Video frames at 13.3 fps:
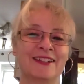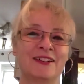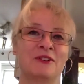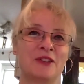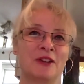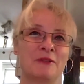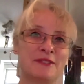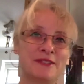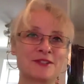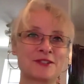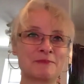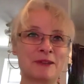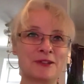although as he
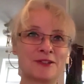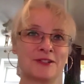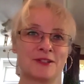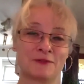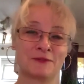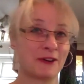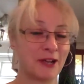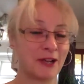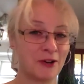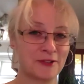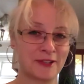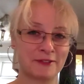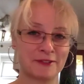just mentioned, it's very
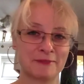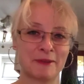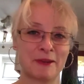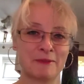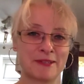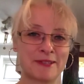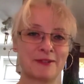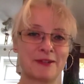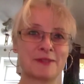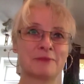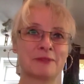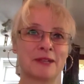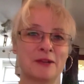hot there at the moment, so he
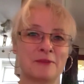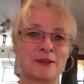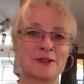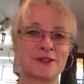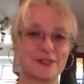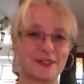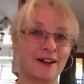hasn't been out much.